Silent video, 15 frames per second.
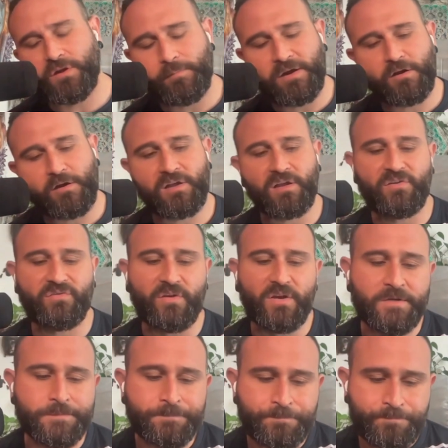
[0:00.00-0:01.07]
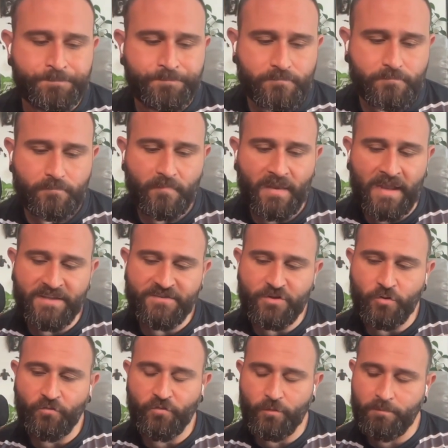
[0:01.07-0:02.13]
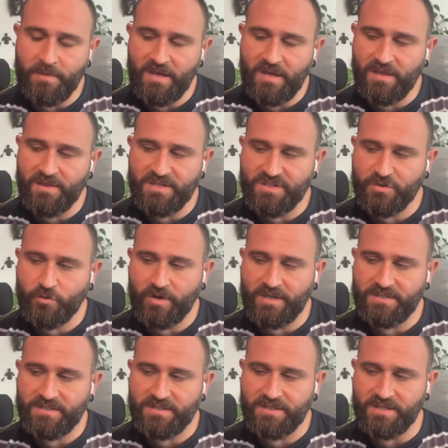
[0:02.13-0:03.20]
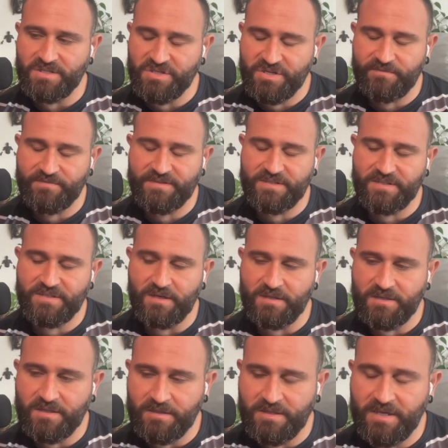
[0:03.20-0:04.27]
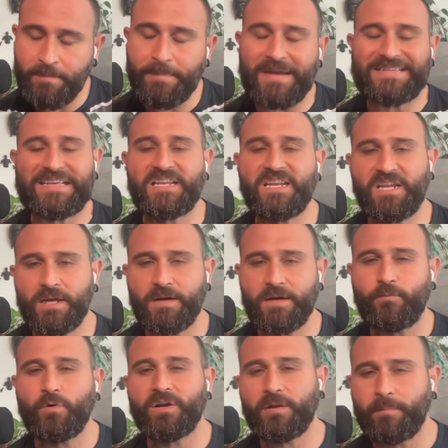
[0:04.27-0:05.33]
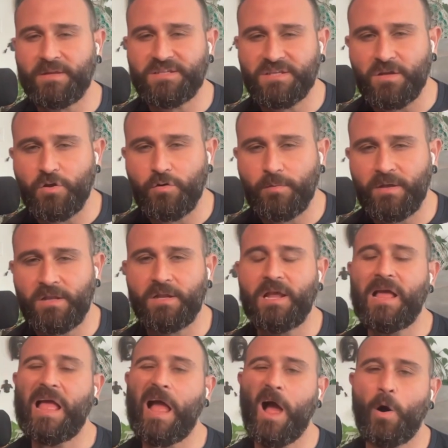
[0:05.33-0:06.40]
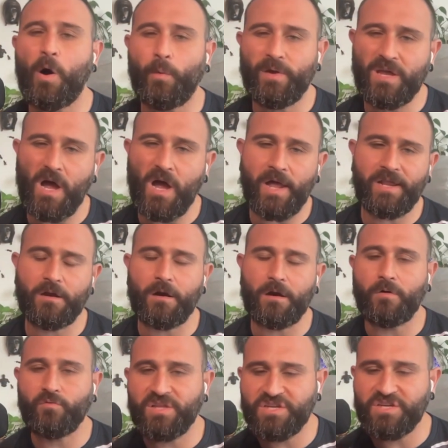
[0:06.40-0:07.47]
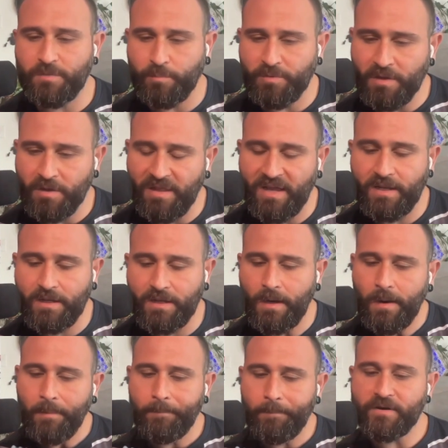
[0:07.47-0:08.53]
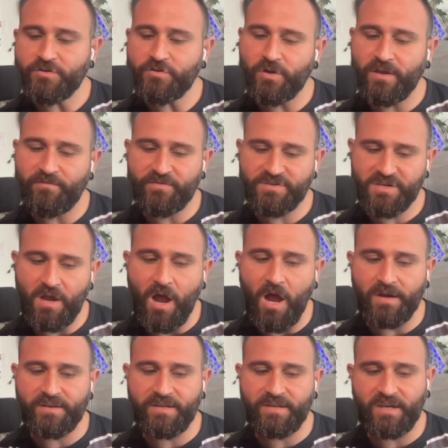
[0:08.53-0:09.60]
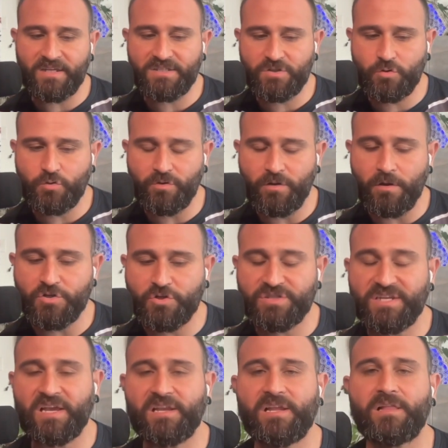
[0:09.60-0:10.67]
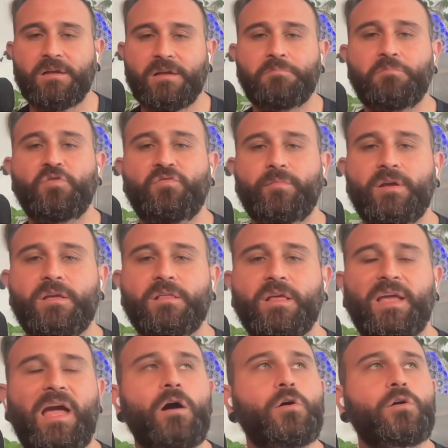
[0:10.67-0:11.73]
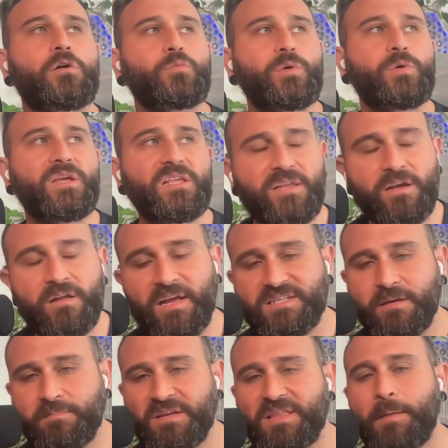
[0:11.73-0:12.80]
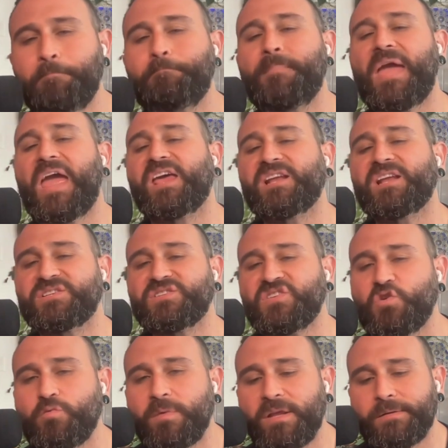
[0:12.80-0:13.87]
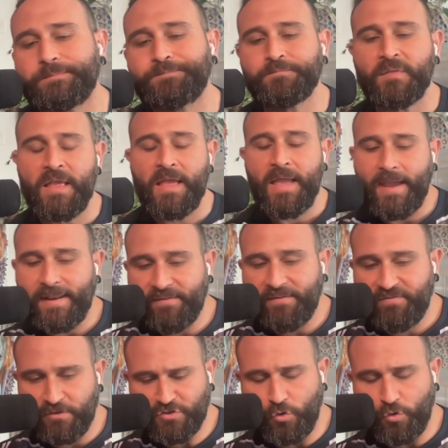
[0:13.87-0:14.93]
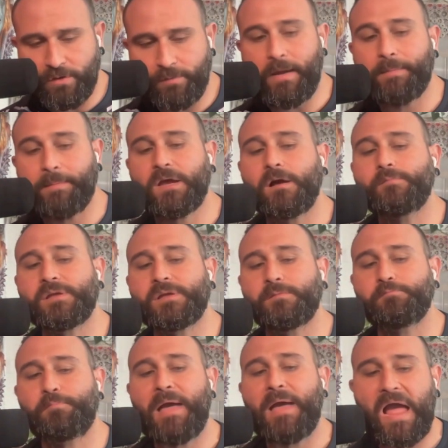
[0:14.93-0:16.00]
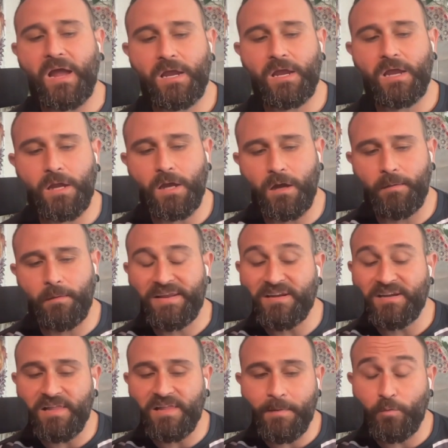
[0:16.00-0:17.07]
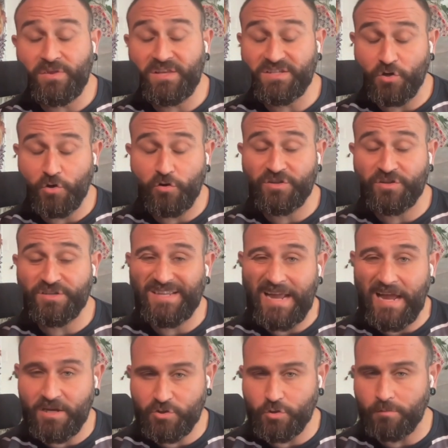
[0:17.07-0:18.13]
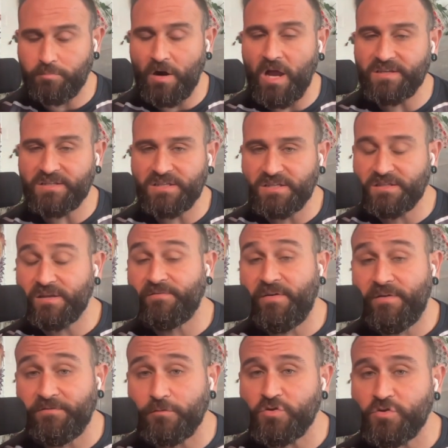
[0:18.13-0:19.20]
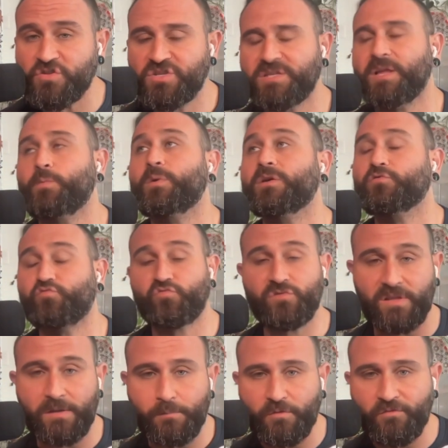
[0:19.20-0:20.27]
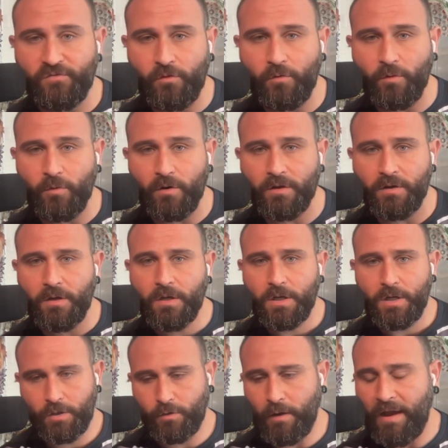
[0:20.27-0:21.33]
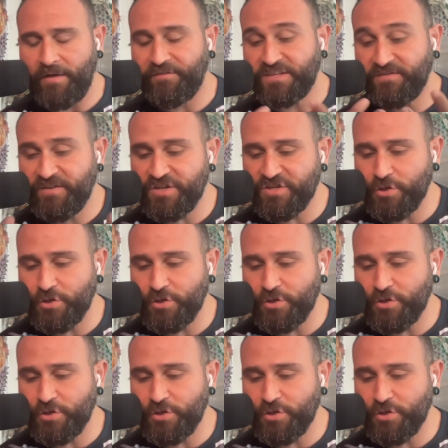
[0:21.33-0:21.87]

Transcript: the Americas and so for me this creates and shifts uh, the deep identity of what it means to human how we got here our relationship with the planet but also gives context to the larger psychedelic movement like how could we legalize something that made us human and i feel it's only by becoming back um, in alignment with these earth's natural processes of evolution that we can really move forward you know have these